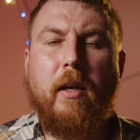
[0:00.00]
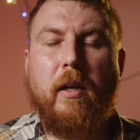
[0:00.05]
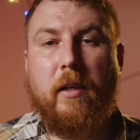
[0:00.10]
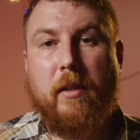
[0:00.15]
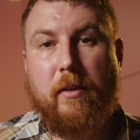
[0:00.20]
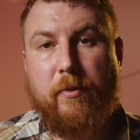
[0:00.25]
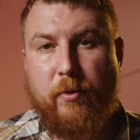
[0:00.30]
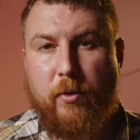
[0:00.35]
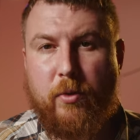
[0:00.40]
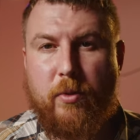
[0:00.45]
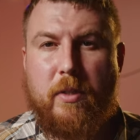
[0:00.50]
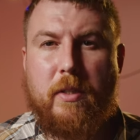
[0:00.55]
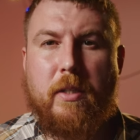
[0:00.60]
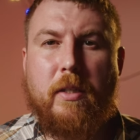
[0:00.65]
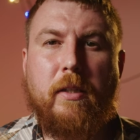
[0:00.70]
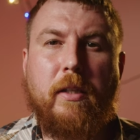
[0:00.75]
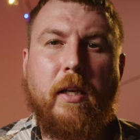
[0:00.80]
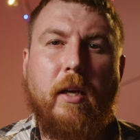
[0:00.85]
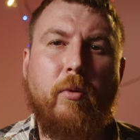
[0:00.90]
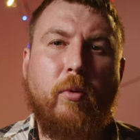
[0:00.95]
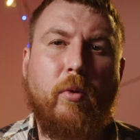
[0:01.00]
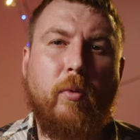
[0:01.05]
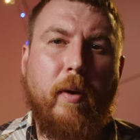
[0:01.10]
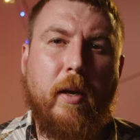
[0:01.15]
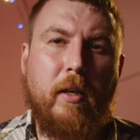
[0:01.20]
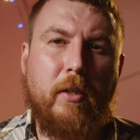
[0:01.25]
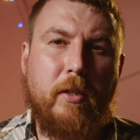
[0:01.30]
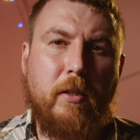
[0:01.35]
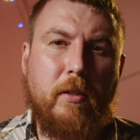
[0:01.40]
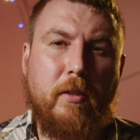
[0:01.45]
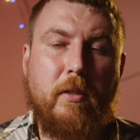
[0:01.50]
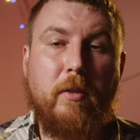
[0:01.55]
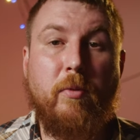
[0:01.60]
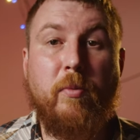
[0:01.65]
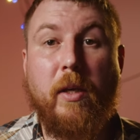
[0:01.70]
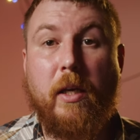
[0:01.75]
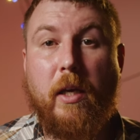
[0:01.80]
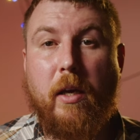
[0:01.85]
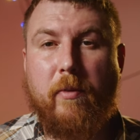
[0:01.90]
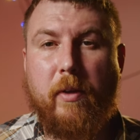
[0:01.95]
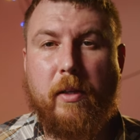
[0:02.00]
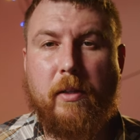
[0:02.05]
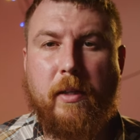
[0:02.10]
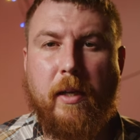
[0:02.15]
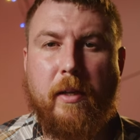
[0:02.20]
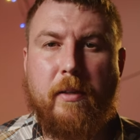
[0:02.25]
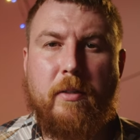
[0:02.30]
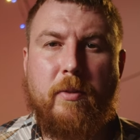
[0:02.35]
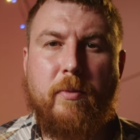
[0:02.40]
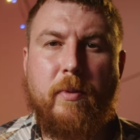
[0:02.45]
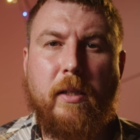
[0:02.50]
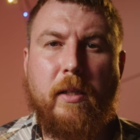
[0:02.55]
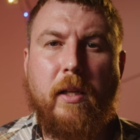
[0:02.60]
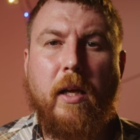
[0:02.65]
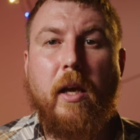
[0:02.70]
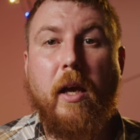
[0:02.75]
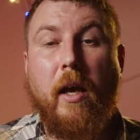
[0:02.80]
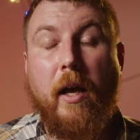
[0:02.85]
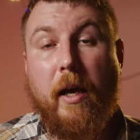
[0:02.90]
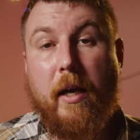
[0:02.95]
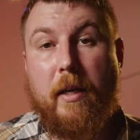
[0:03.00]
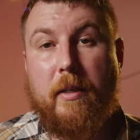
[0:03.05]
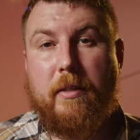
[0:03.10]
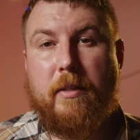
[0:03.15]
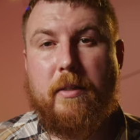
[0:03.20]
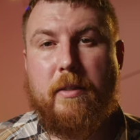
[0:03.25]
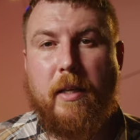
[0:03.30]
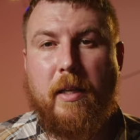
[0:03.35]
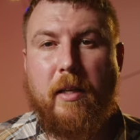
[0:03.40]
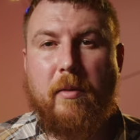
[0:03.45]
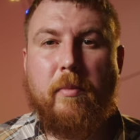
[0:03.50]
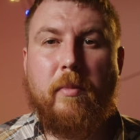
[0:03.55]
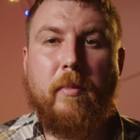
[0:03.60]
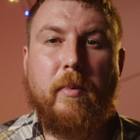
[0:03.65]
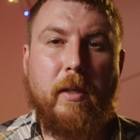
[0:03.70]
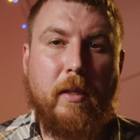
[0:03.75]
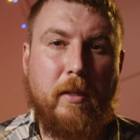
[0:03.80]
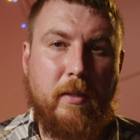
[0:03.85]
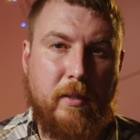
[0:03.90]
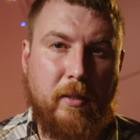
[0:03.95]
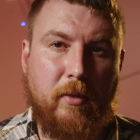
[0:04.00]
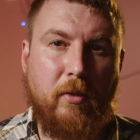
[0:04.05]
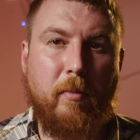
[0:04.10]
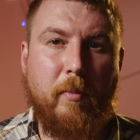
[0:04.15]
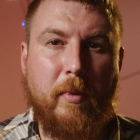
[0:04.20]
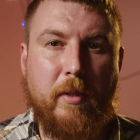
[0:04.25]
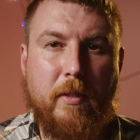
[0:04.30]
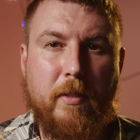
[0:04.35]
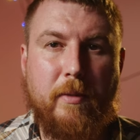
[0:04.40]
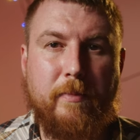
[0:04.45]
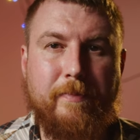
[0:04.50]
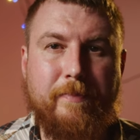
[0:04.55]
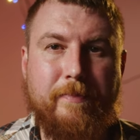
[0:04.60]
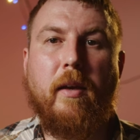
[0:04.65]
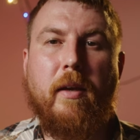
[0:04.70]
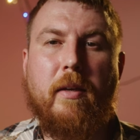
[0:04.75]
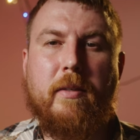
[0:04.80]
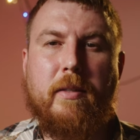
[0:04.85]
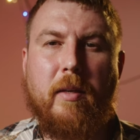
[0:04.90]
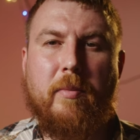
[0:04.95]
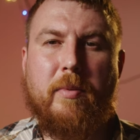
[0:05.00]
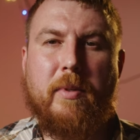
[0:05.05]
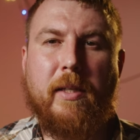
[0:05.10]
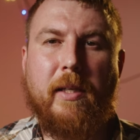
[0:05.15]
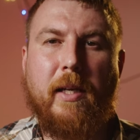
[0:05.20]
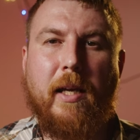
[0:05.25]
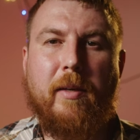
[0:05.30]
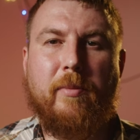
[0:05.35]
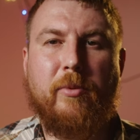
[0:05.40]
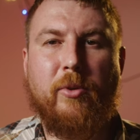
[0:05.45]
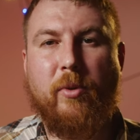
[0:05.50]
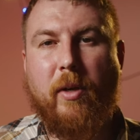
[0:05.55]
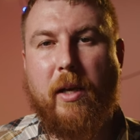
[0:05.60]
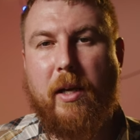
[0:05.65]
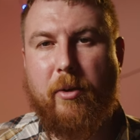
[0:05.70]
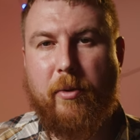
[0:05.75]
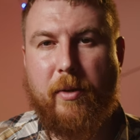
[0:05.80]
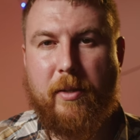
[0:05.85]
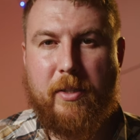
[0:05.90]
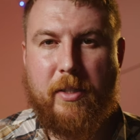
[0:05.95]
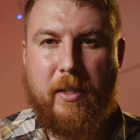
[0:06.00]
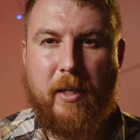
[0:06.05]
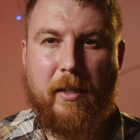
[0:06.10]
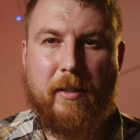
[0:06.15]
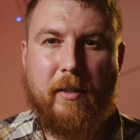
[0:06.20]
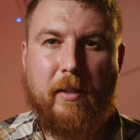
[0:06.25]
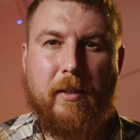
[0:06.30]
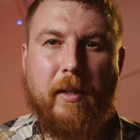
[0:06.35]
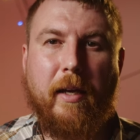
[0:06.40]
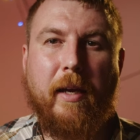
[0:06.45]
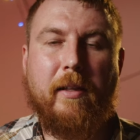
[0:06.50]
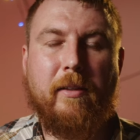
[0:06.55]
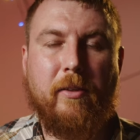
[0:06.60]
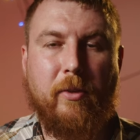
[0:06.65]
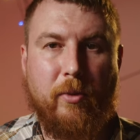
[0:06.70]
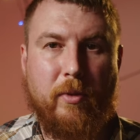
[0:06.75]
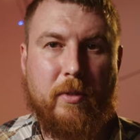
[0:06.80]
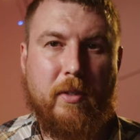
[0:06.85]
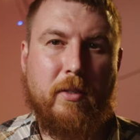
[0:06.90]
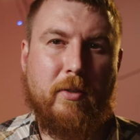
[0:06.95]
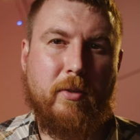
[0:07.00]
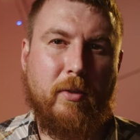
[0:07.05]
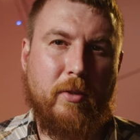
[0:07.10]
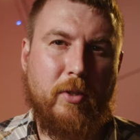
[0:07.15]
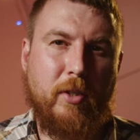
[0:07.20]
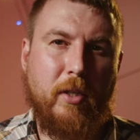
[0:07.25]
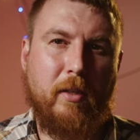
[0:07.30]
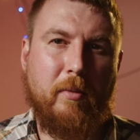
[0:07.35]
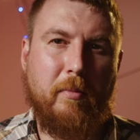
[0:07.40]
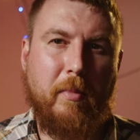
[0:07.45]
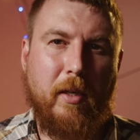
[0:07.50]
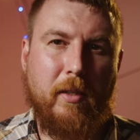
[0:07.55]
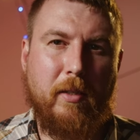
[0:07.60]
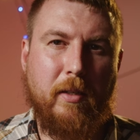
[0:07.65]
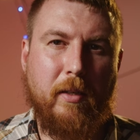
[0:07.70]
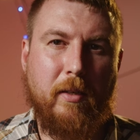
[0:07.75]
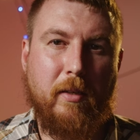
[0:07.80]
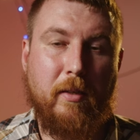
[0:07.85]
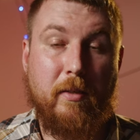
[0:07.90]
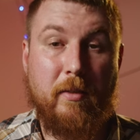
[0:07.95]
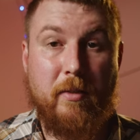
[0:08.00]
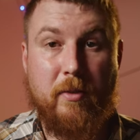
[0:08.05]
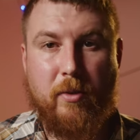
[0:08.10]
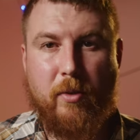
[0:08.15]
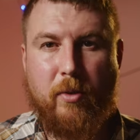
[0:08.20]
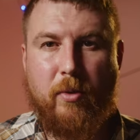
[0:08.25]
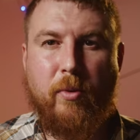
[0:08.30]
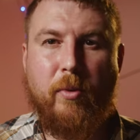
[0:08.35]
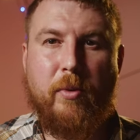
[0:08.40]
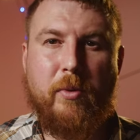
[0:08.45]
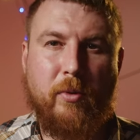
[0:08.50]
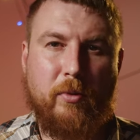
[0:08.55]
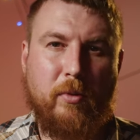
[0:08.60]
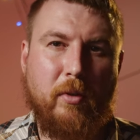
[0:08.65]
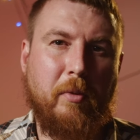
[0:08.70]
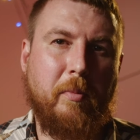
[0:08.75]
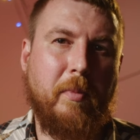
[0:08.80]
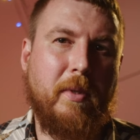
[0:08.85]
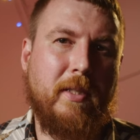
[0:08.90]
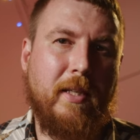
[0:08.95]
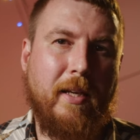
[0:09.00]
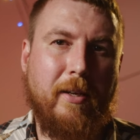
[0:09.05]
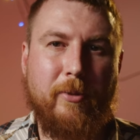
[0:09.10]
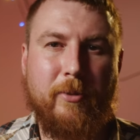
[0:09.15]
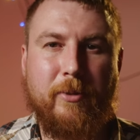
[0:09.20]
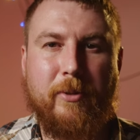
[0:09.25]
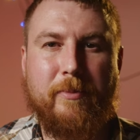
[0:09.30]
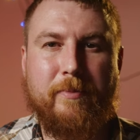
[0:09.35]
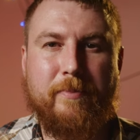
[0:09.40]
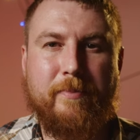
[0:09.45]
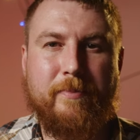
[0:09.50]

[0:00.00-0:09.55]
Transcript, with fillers: If you still have questions we haven't answered, ask them in the comments. Subscribe to our channel and other social media, so you don't miss out.